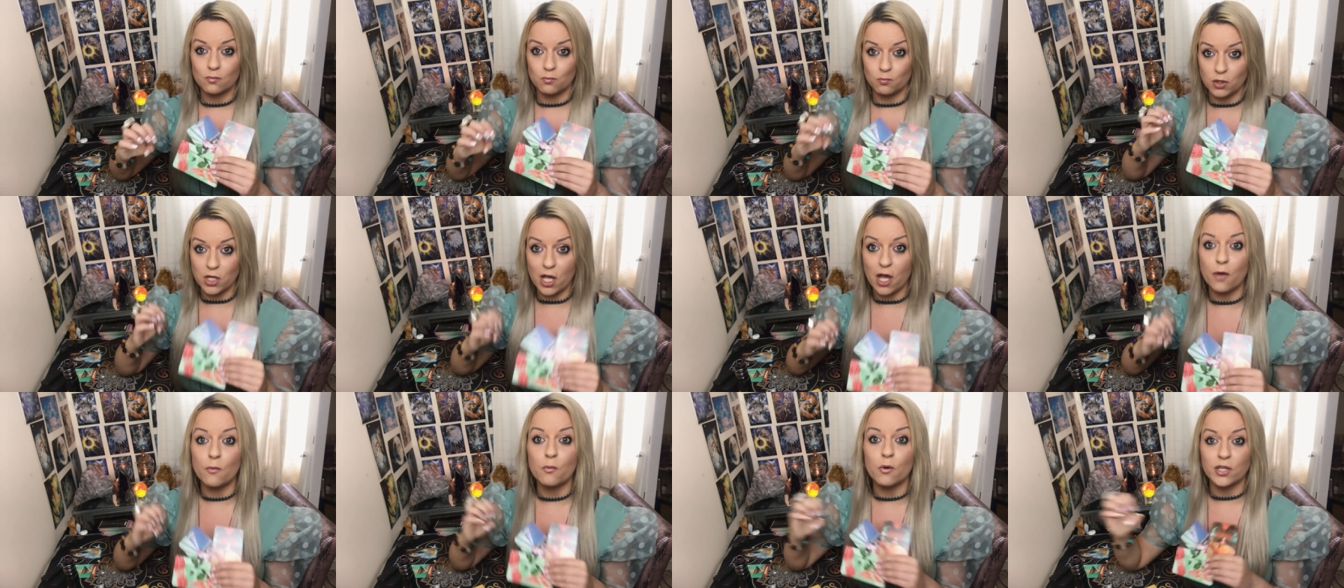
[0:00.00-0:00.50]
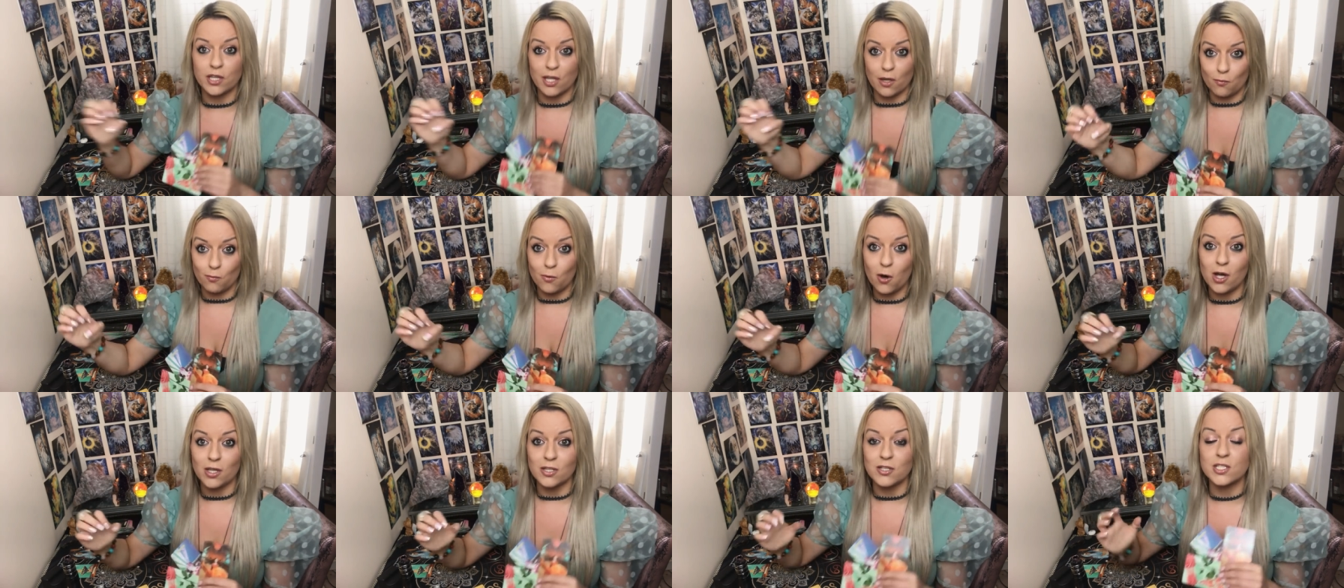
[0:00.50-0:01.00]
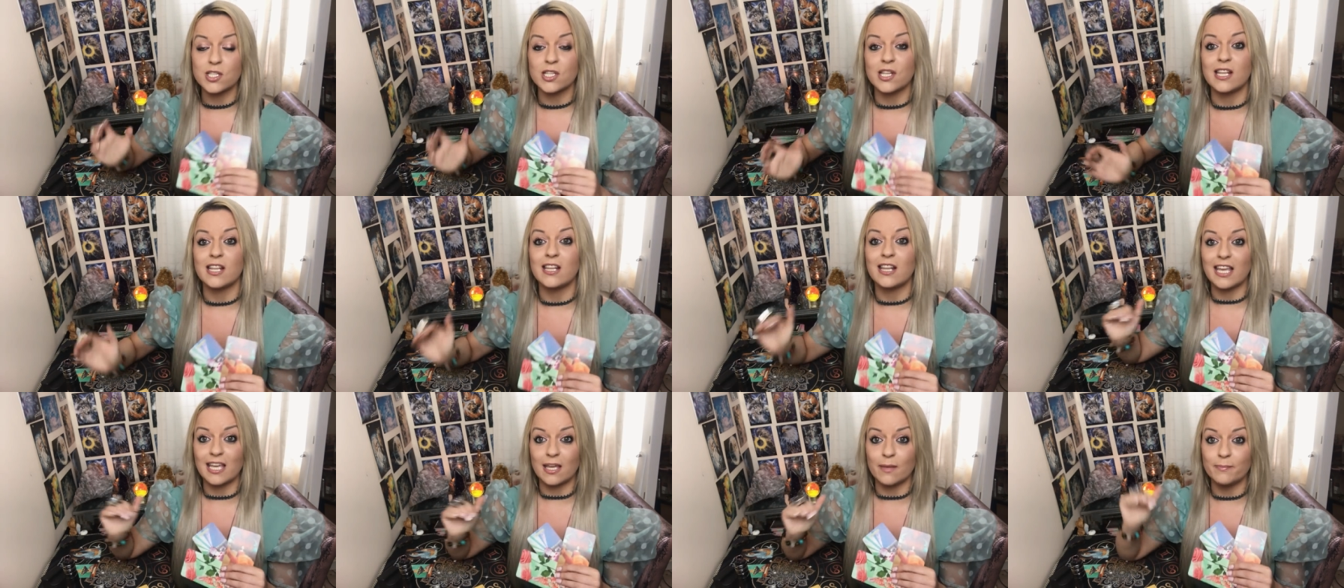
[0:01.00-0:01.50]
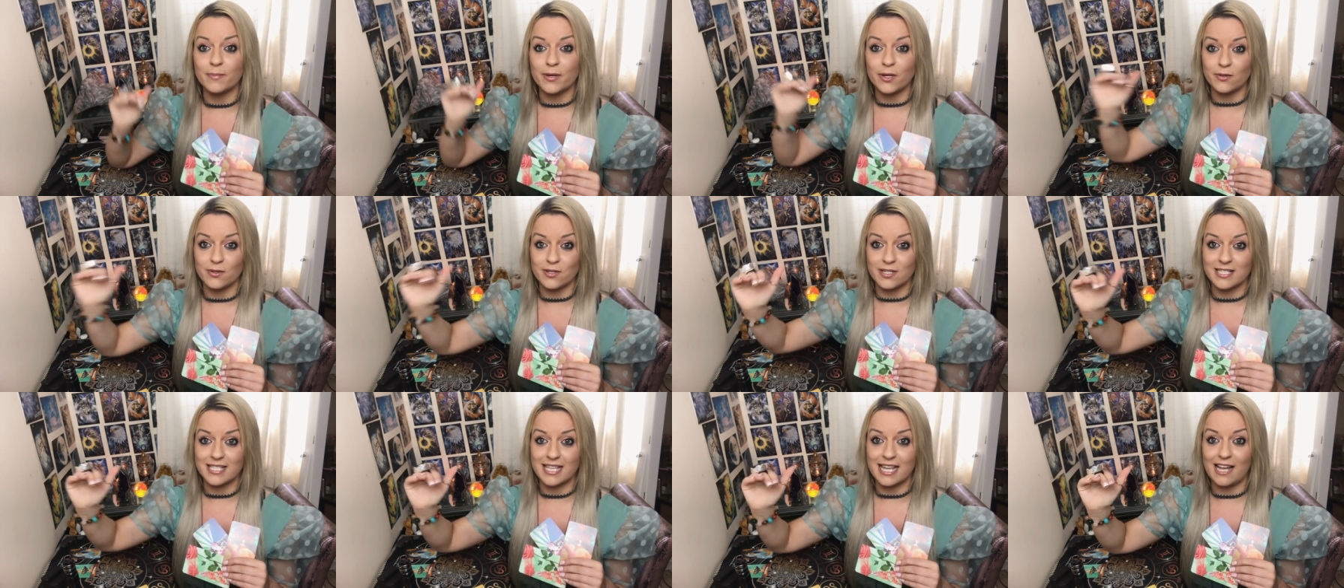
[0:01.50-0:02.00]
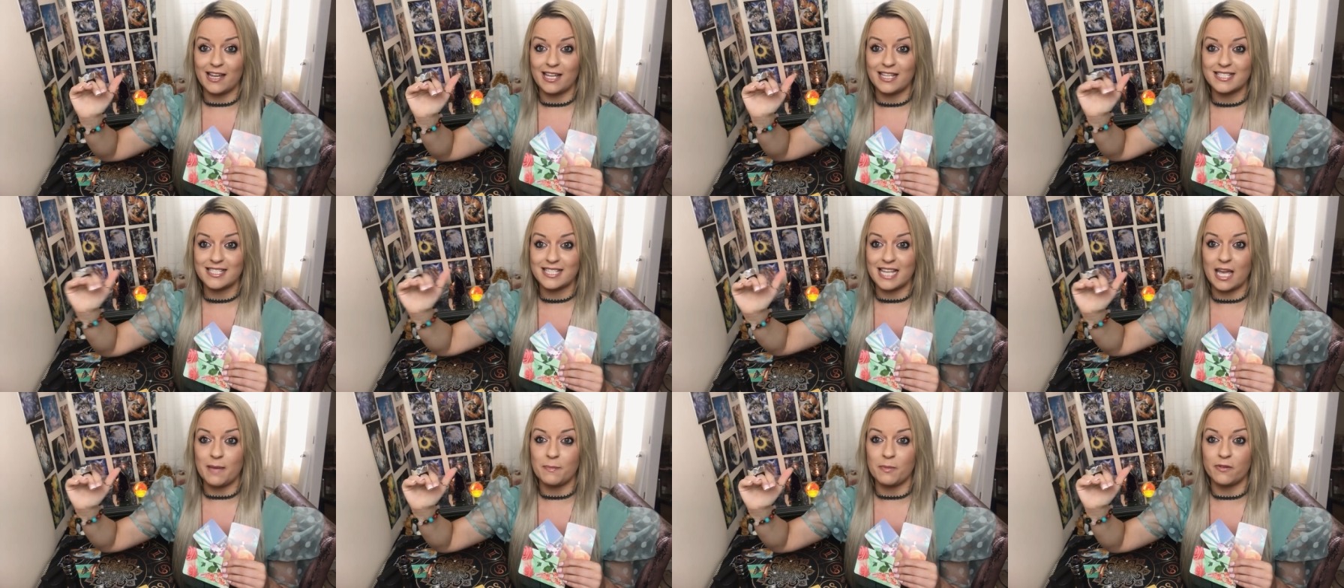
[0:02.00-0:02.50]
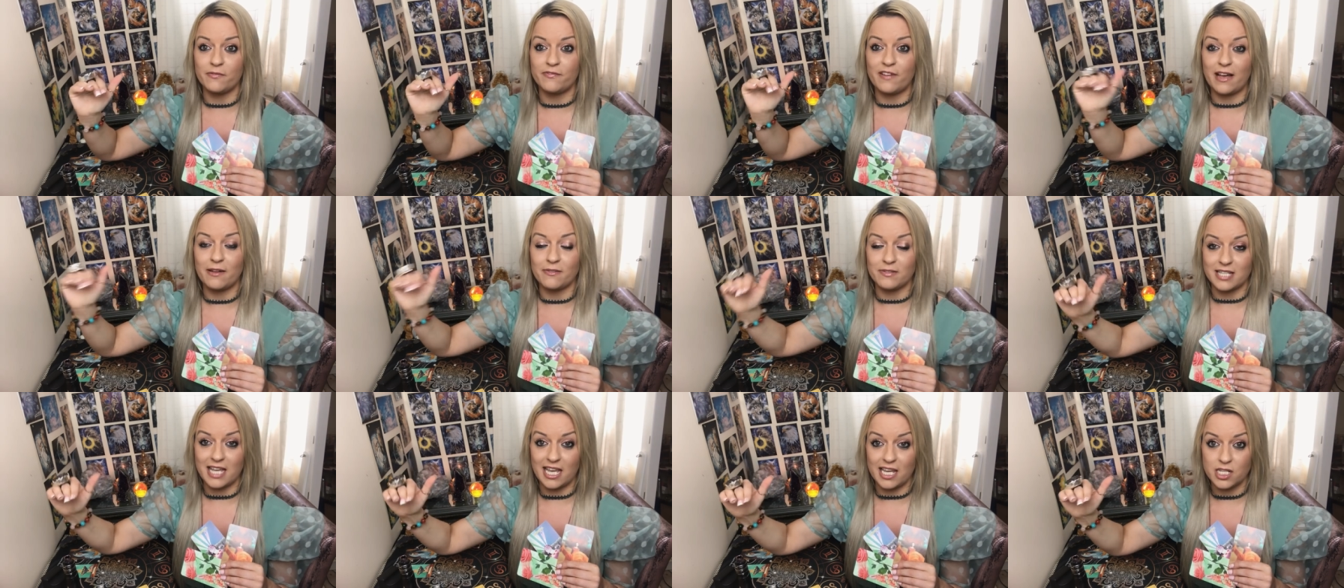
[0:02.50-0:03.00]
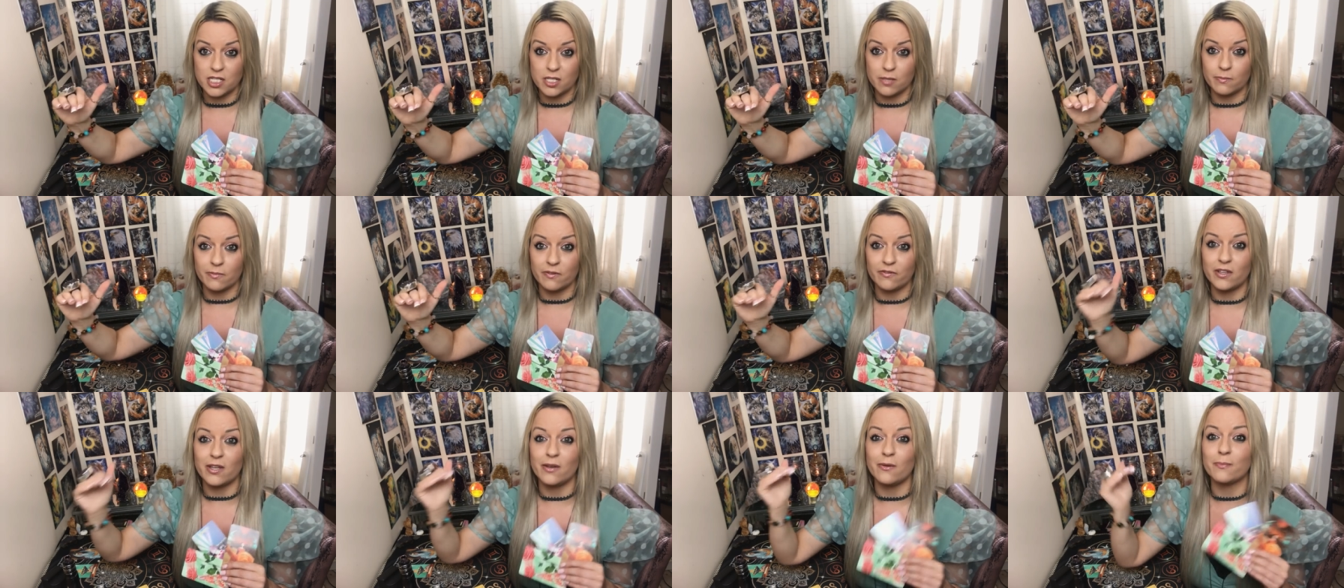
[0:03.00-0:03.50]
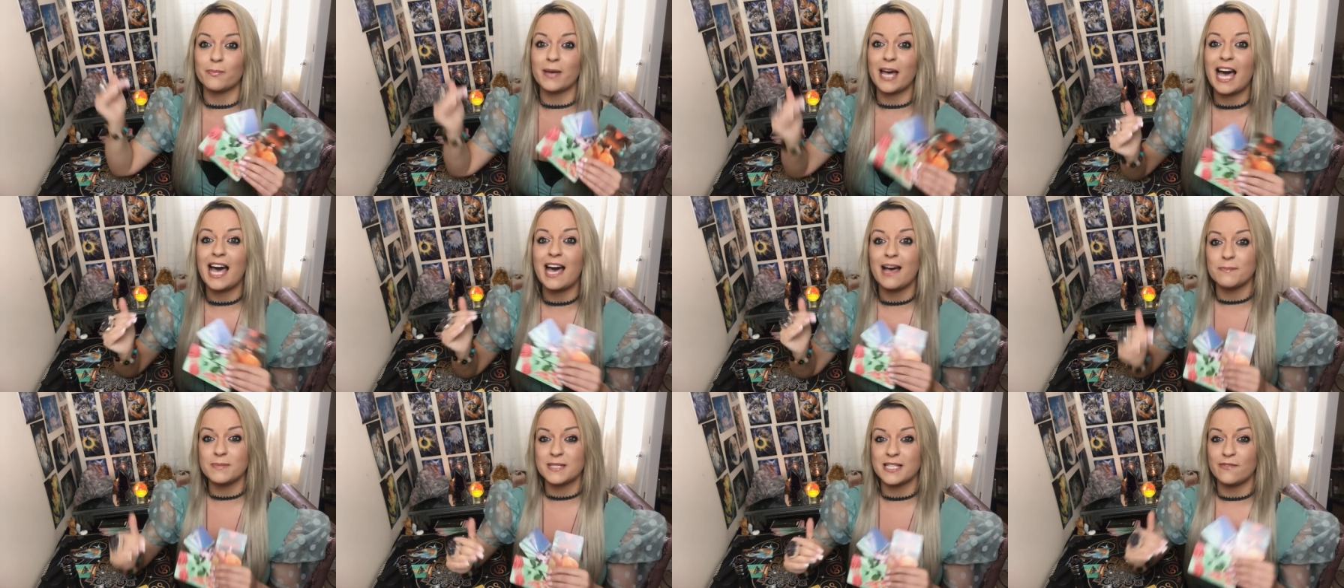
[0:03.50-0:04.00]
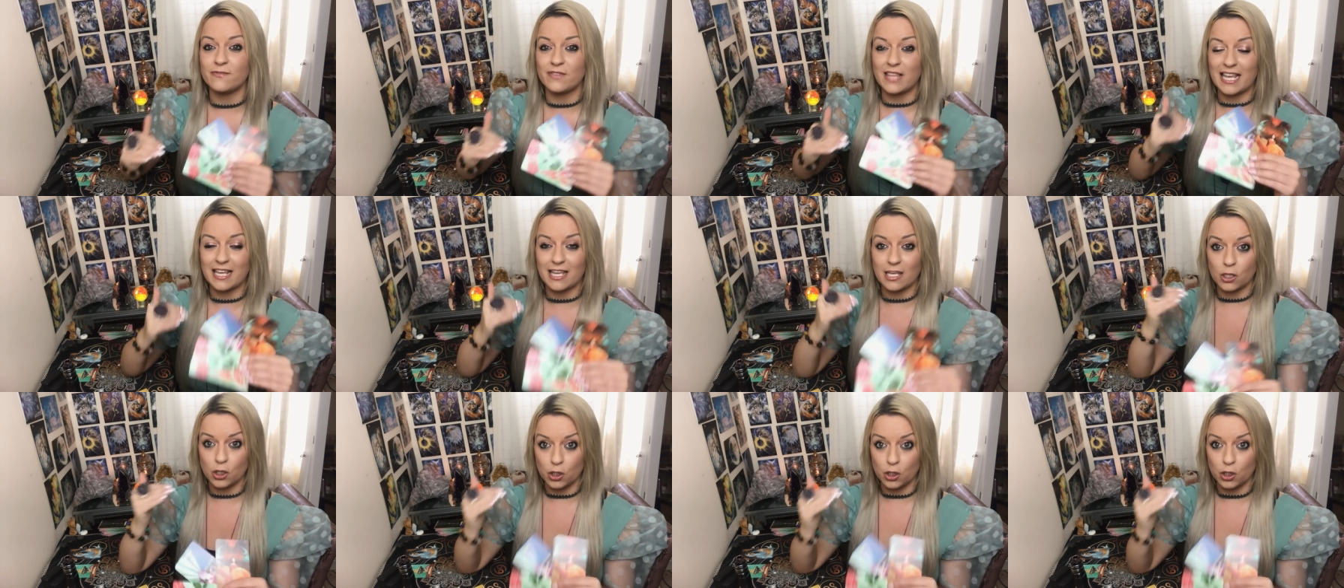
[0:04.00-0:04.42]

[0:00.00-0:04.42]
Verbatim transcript: know what they want so that they can build a stable foundation with you and perhaps if they